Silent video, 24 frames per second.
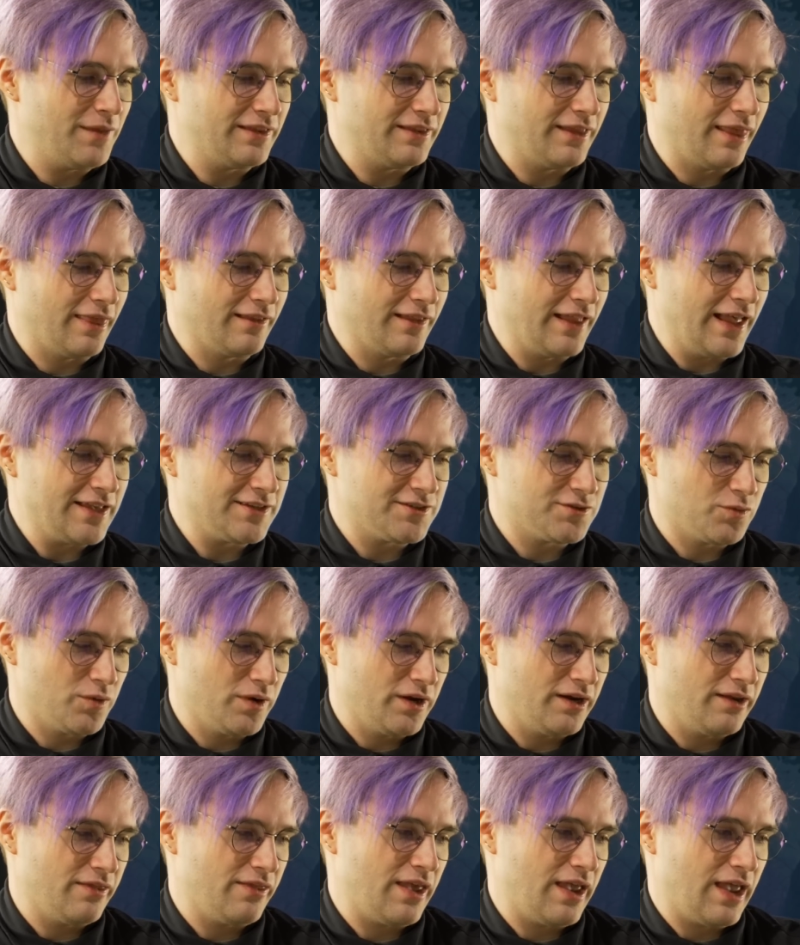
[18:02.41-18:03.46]
And then the last
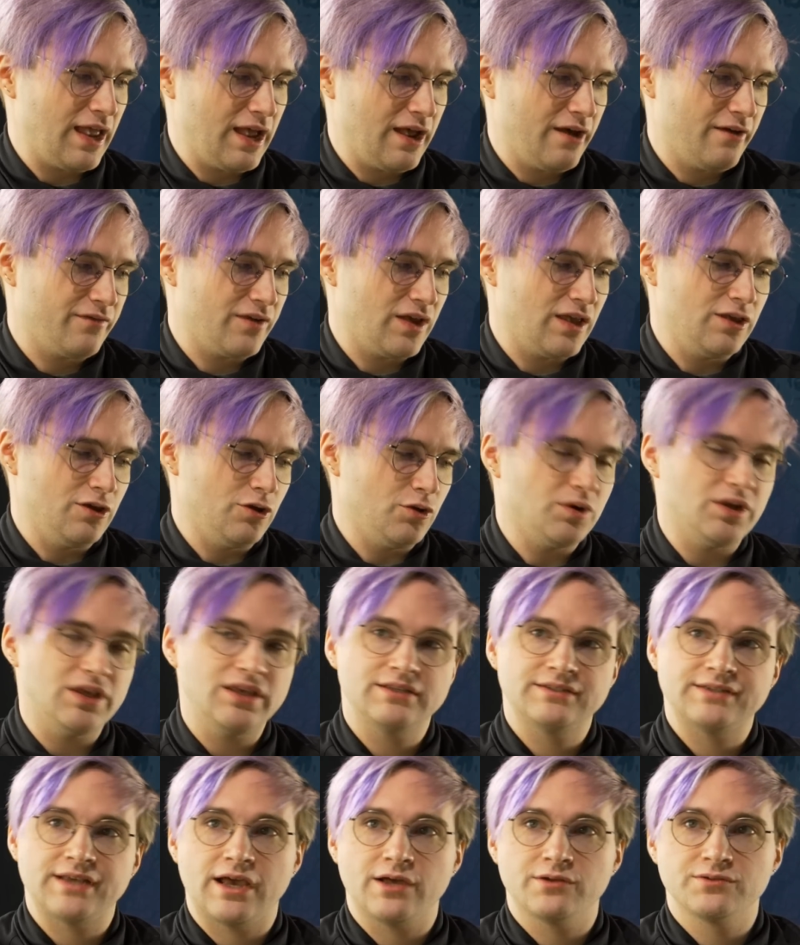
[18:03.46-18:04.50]
one, they have a
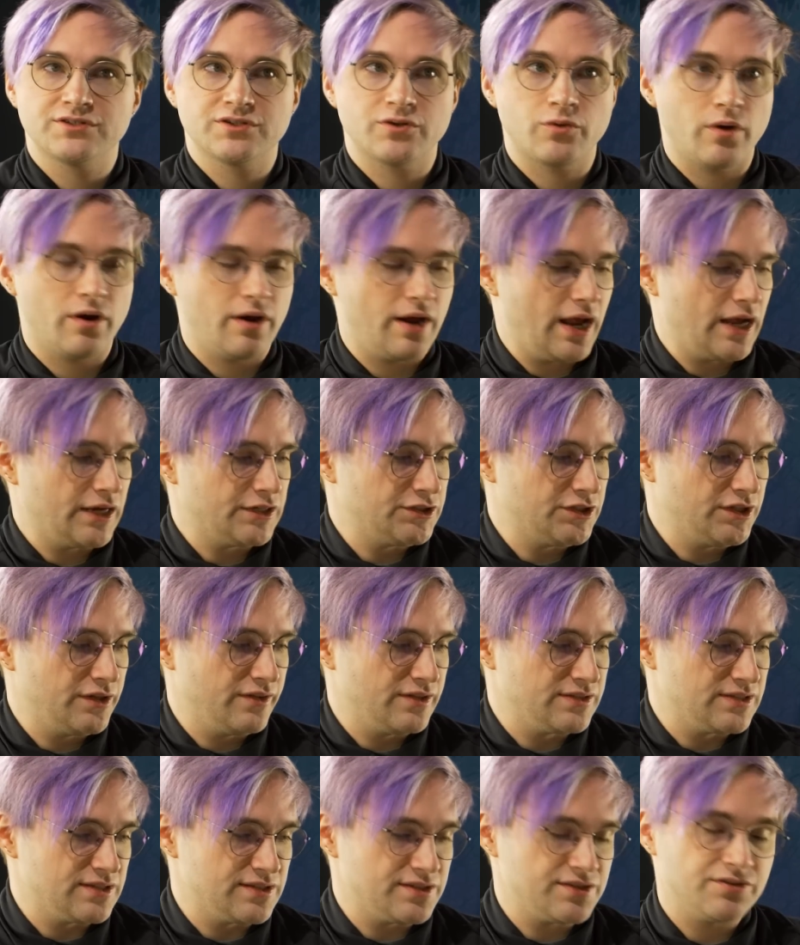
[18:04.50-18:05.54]
unique town square action.
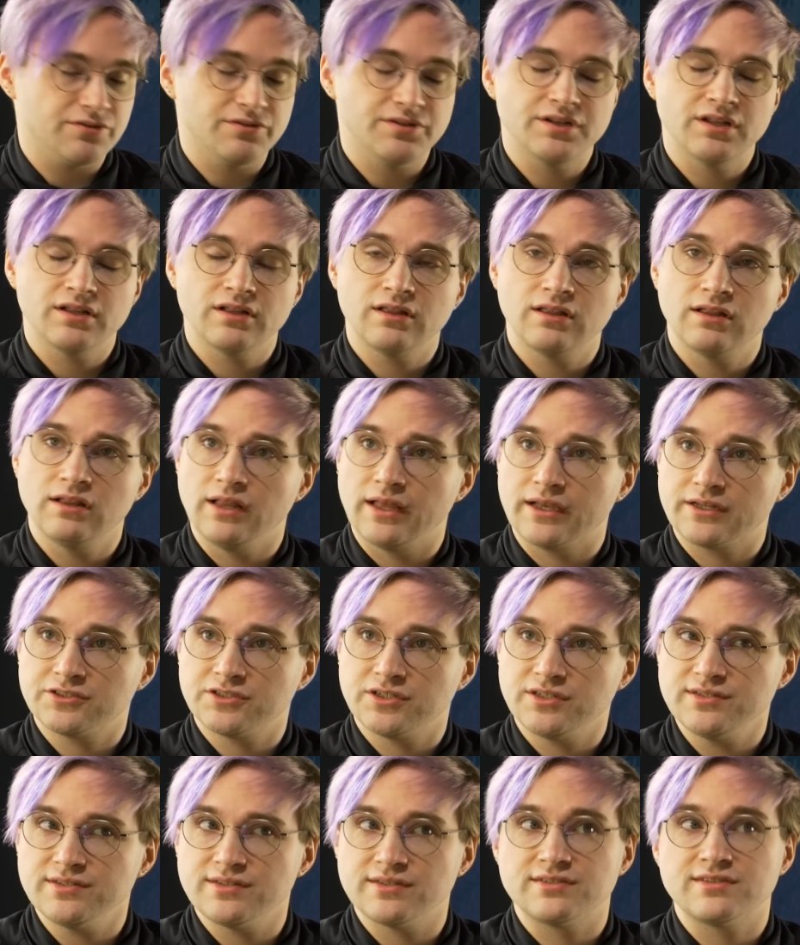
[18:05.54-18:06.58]
This is Cyrodiilic
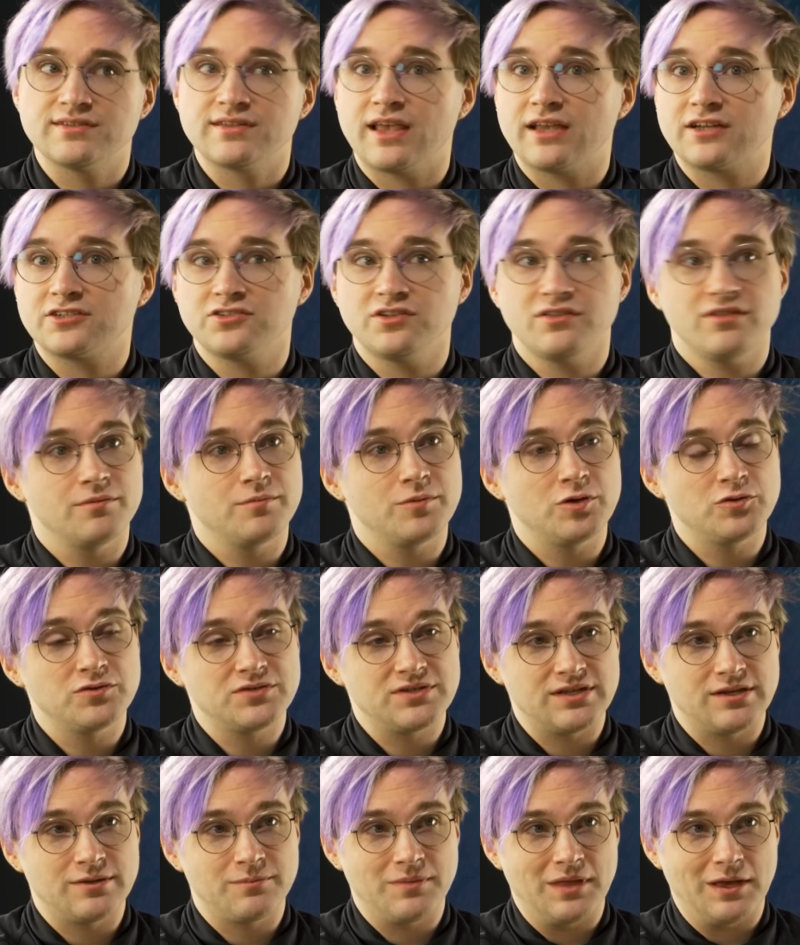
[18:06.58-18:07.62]
Collections. This is actually the
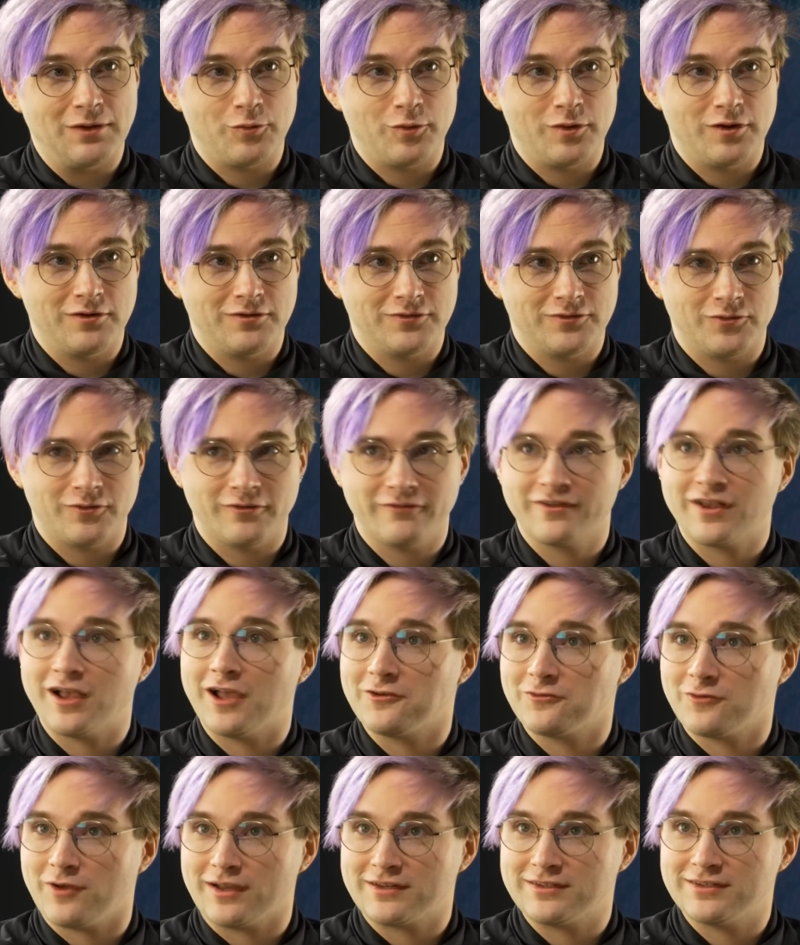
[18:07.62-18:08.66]
museum that we are sort of
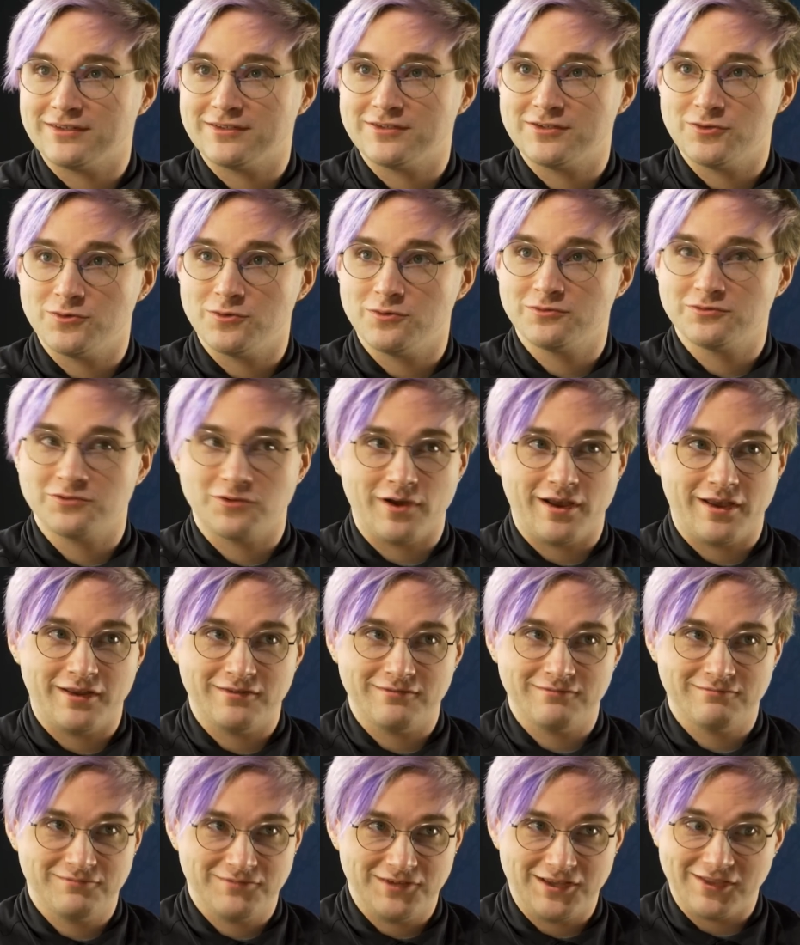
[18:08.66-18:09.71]
contracted to try
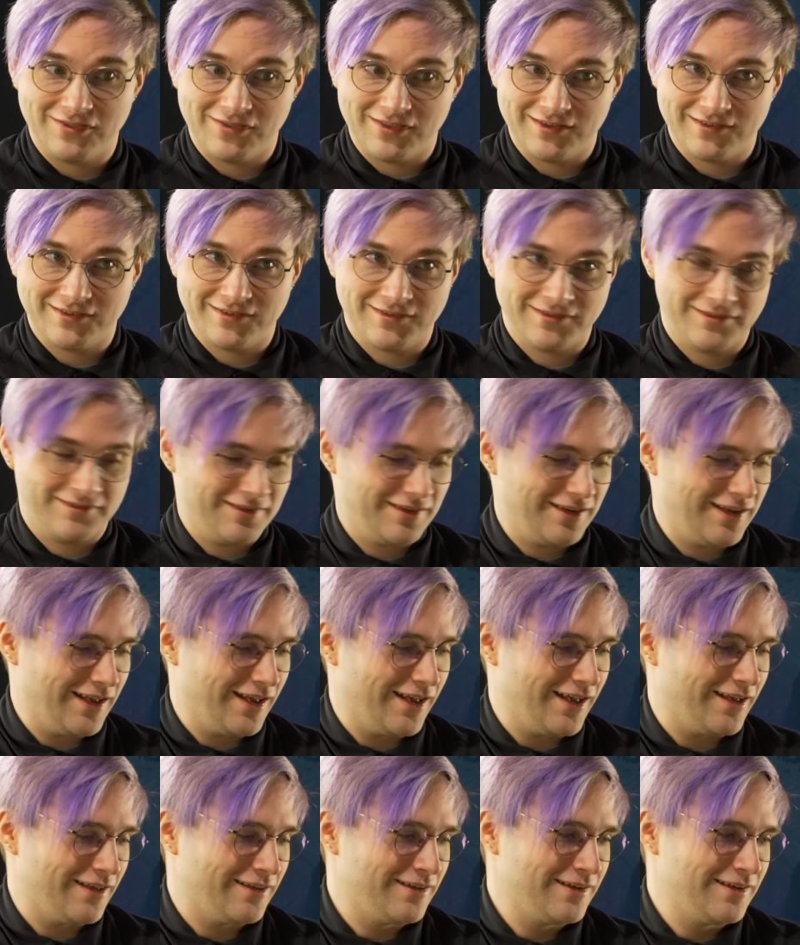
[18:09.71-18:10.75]
and get this
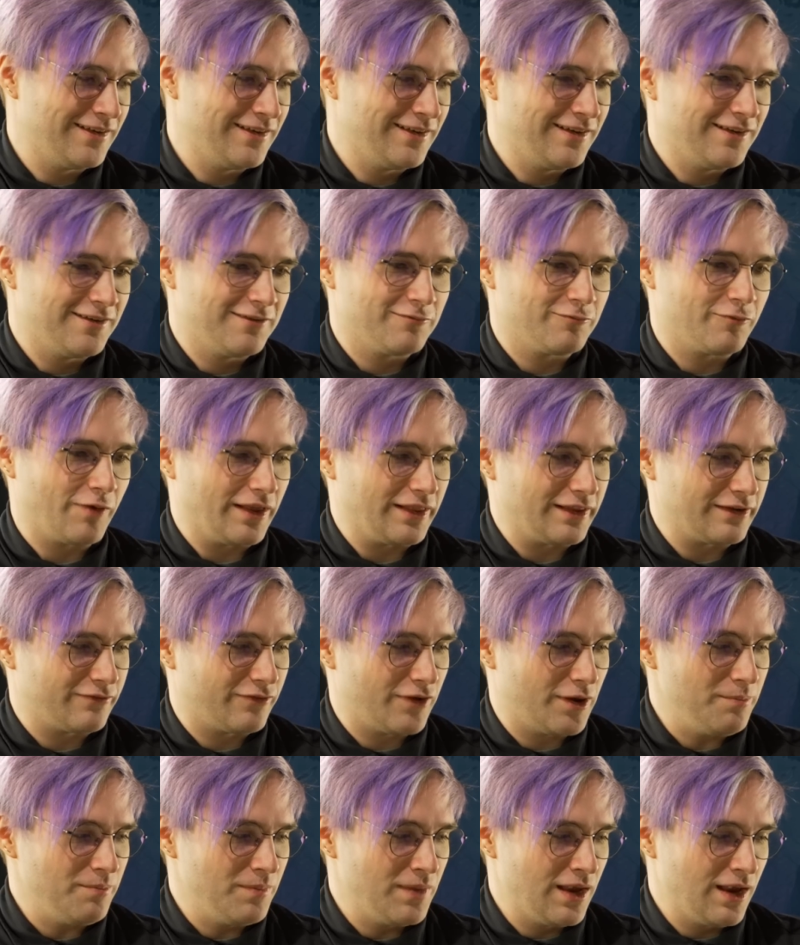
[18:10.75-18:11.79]
relic
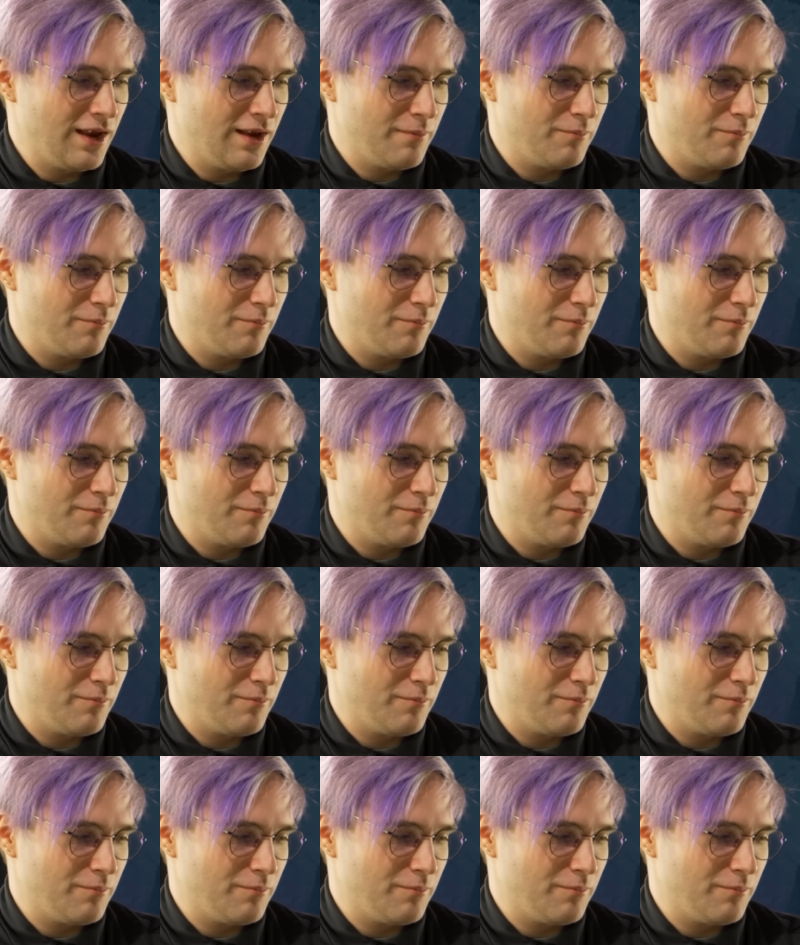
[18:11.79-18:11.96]
from.